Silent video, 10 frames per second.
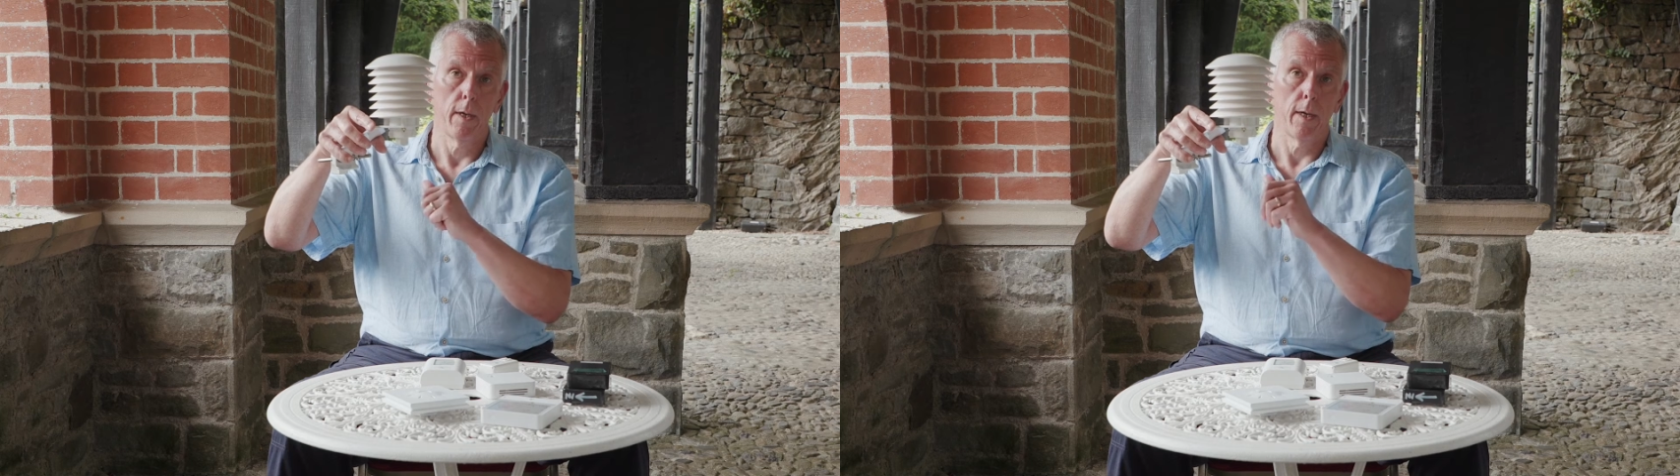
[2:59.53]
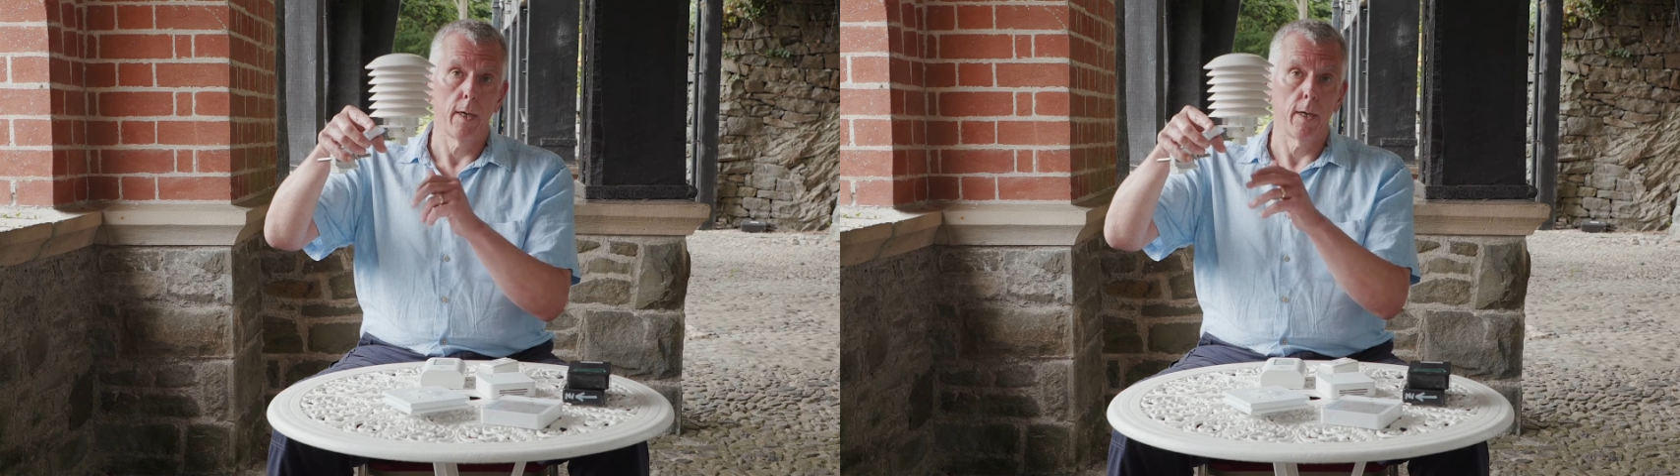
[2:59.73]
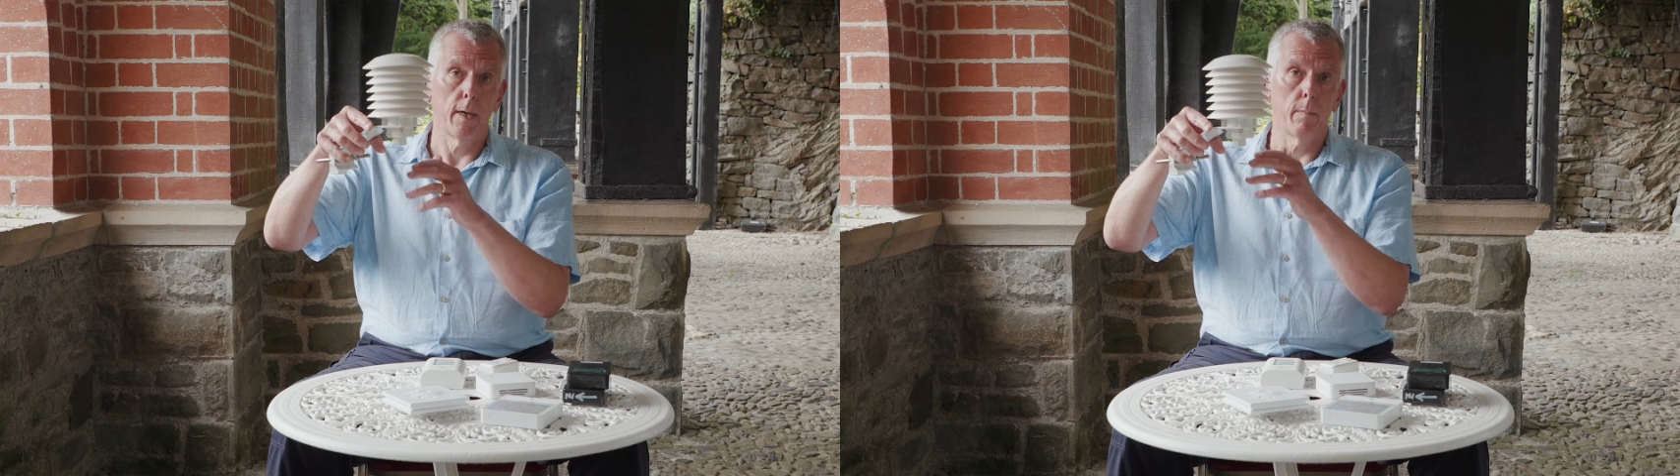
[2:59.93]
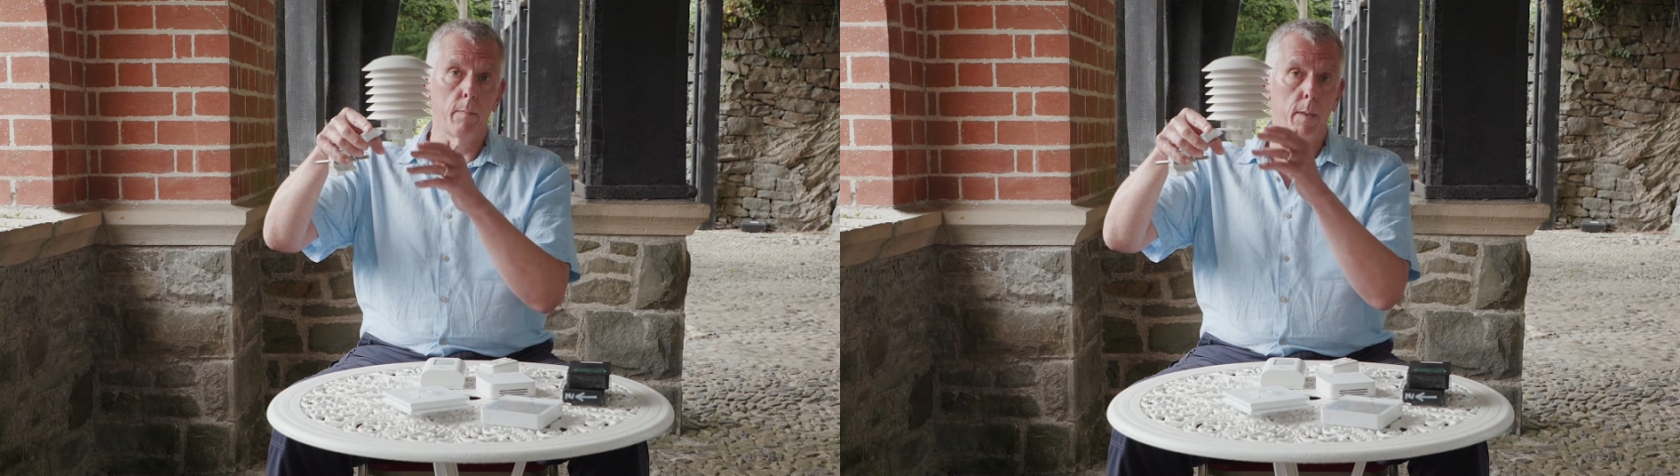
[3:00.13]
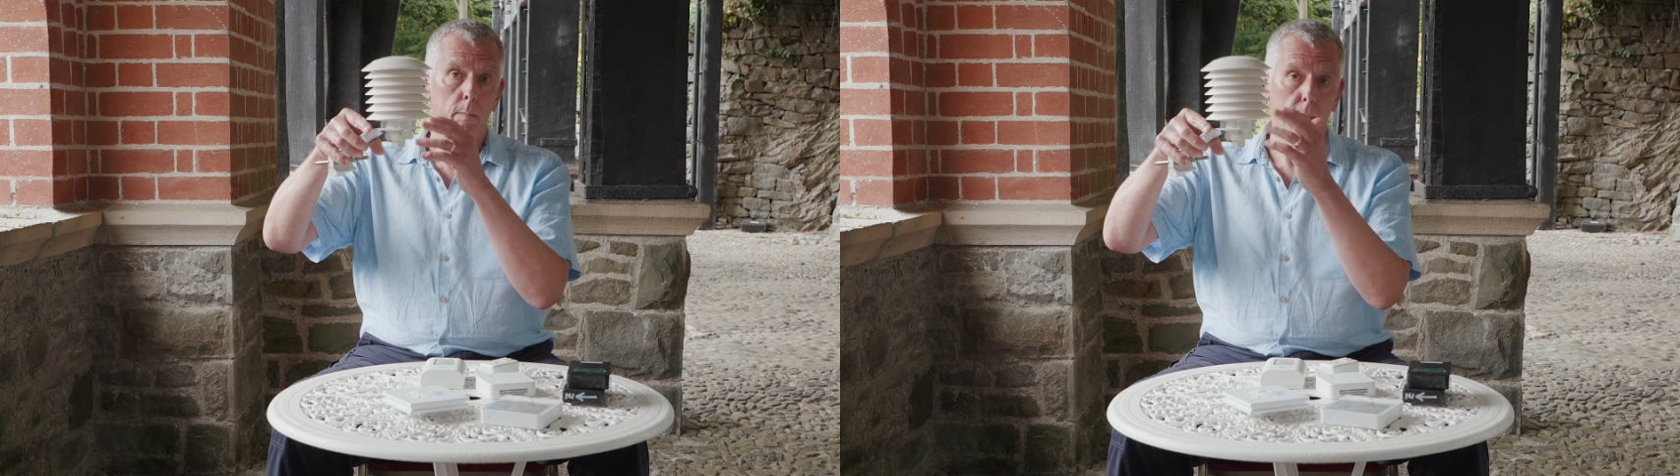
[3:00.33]

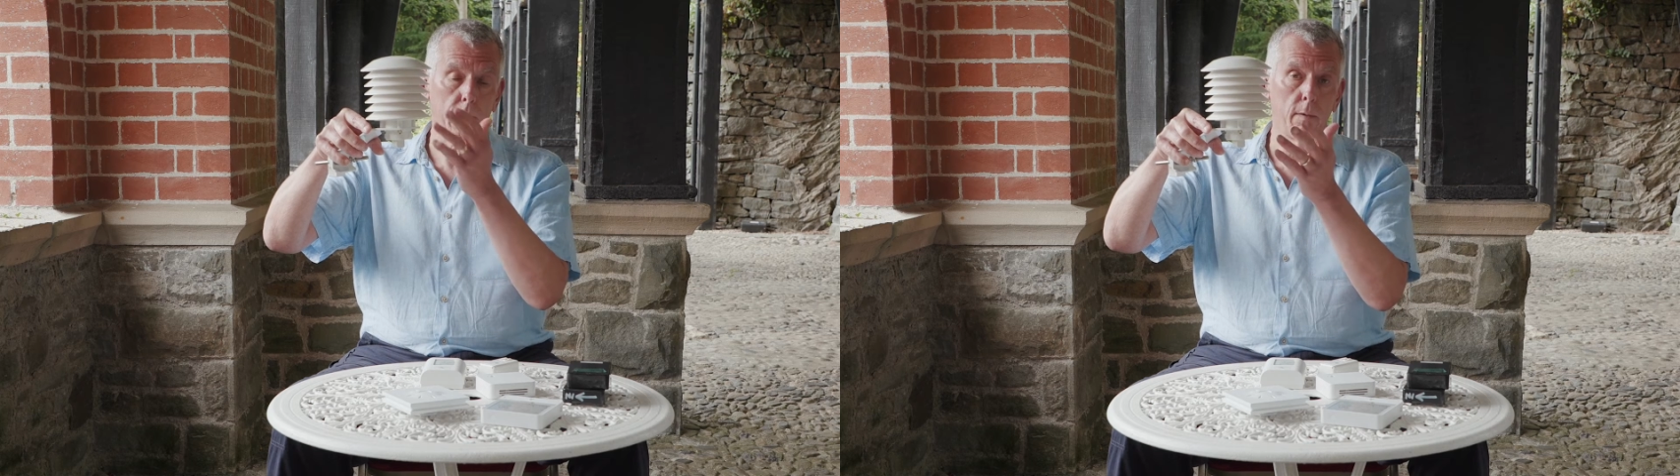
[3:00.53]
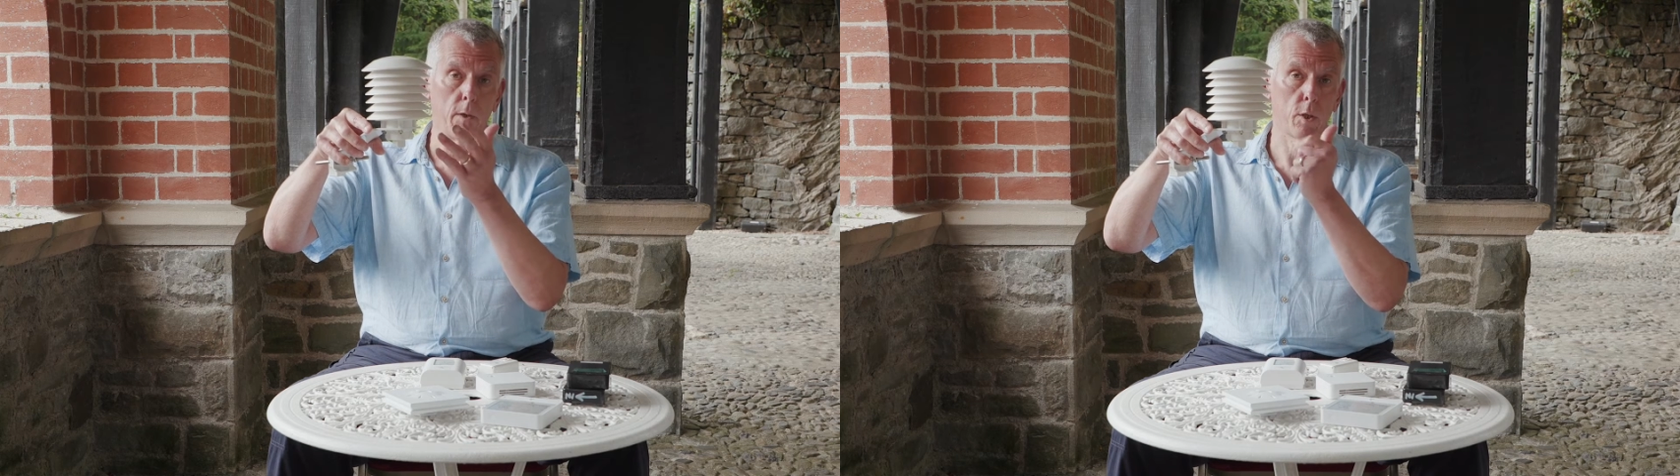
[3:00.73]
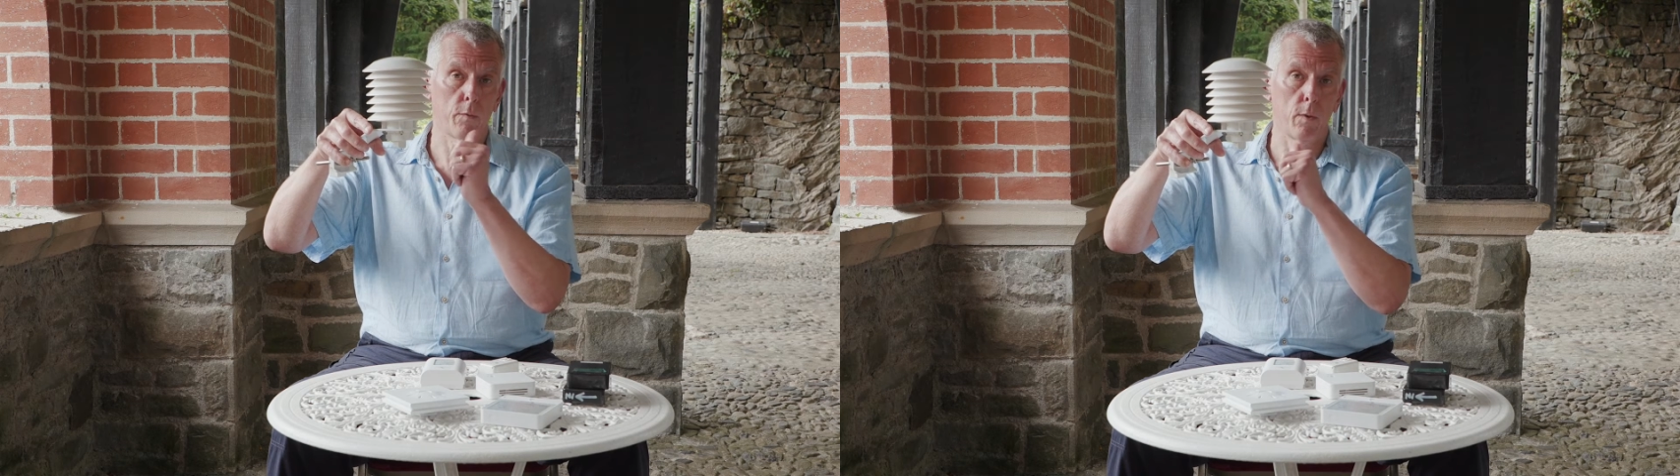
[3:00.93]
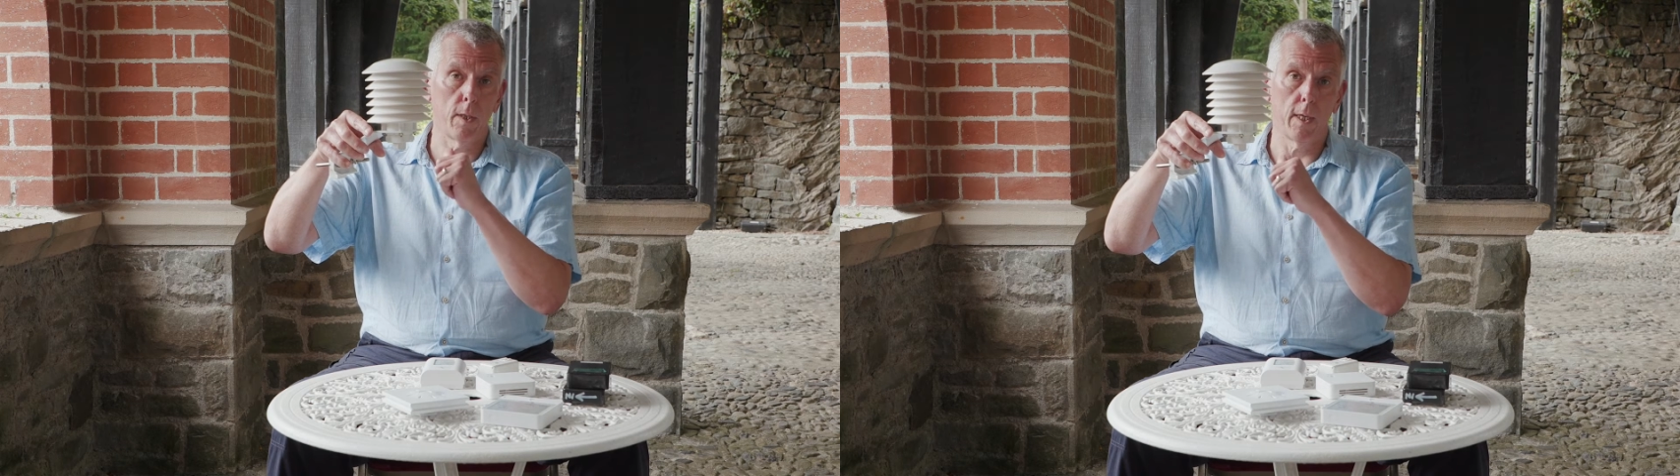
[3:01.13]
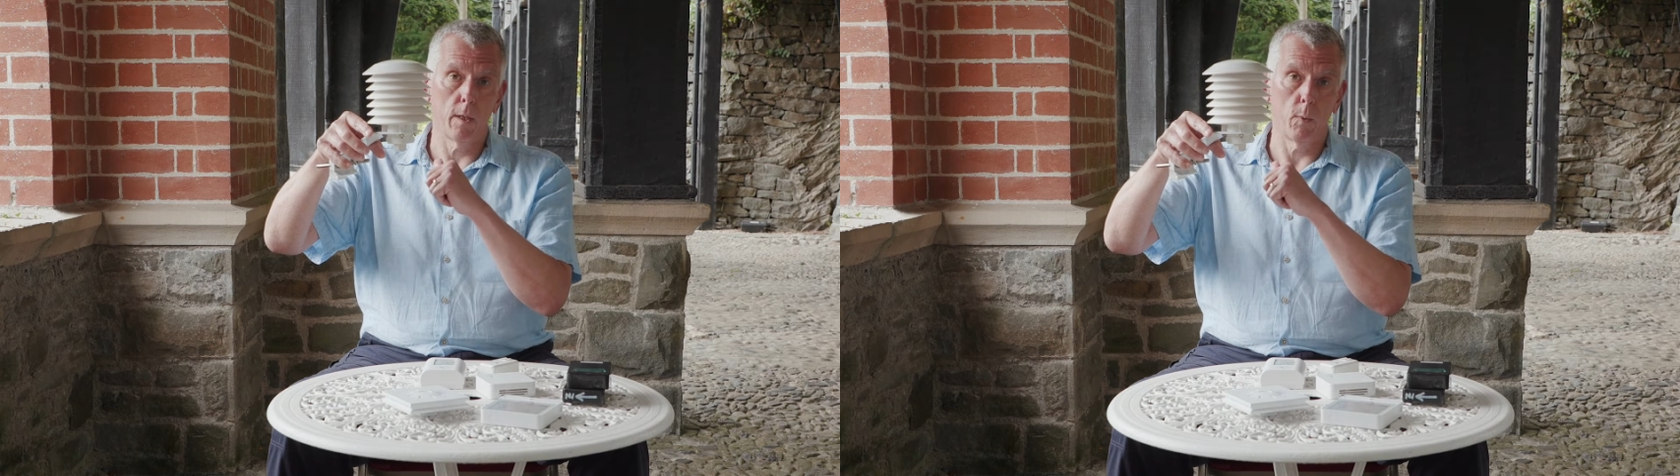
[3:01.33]
Particularly useful
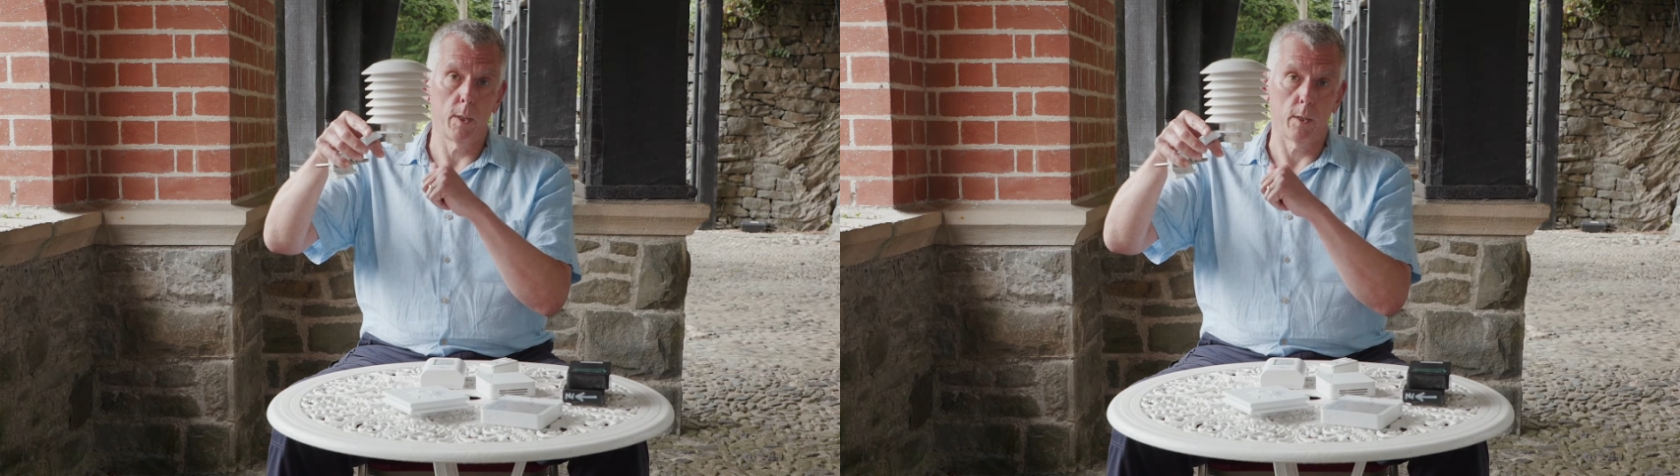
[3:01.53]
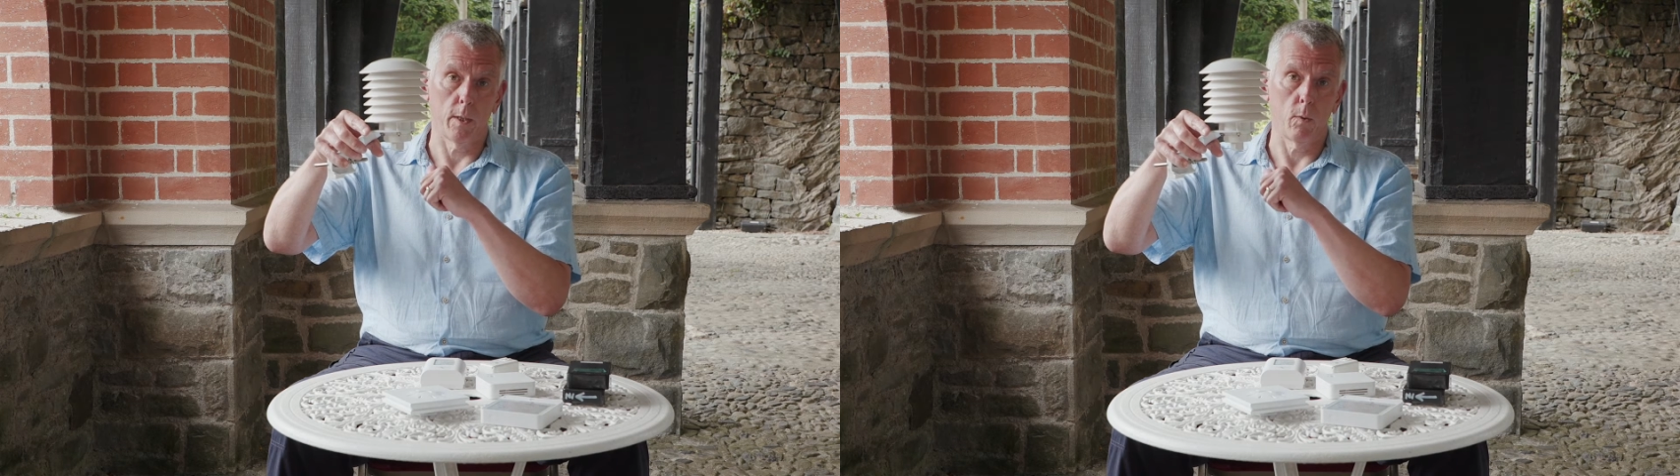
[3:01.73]
in the winter